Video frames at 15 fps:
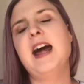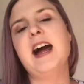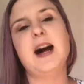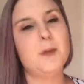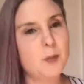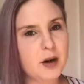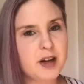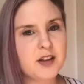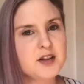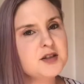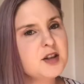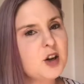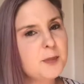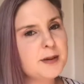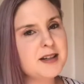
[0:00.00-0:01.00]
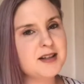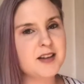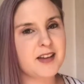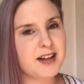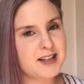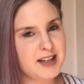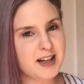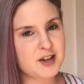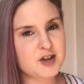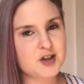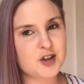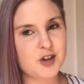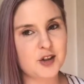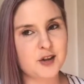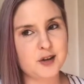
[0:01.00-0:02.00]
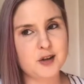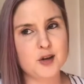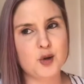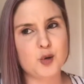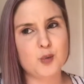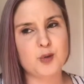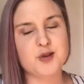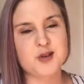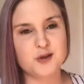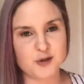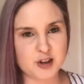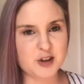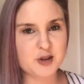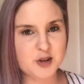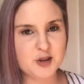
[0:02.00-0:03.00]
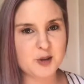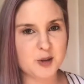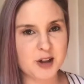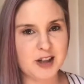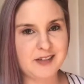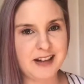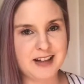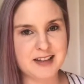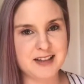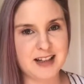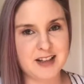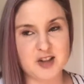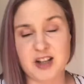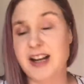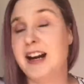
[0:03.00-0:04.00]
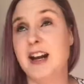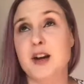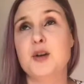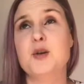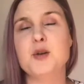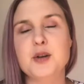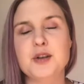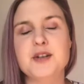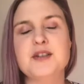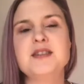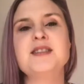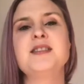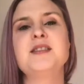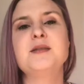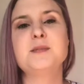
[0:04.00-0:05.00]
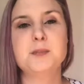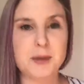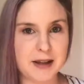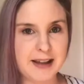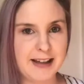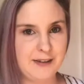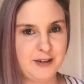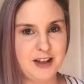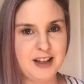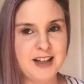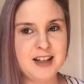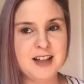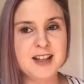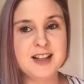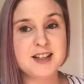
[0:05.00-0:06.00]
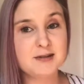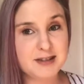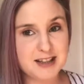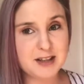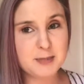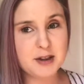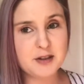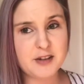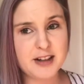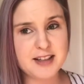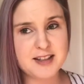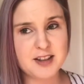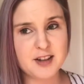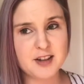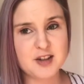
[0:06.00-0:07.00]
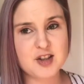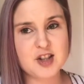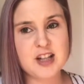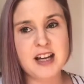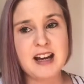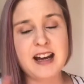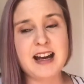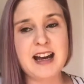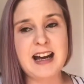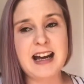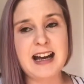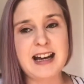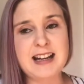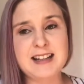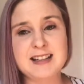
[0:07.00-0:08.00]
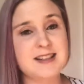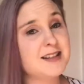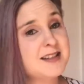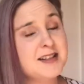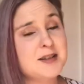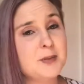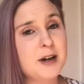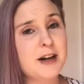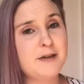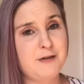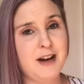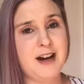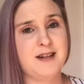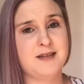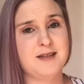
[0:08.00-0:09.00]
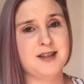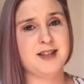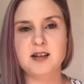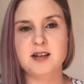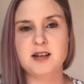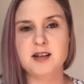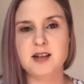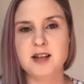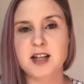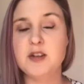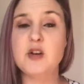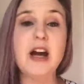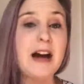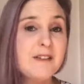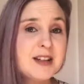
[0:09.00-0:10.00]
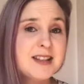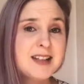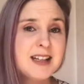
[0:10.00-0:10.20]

And one of the topics that they touched on was the real story of Anastasia, and I couldn't believe it. So I did a bit of research, and this is what I found. If you haven't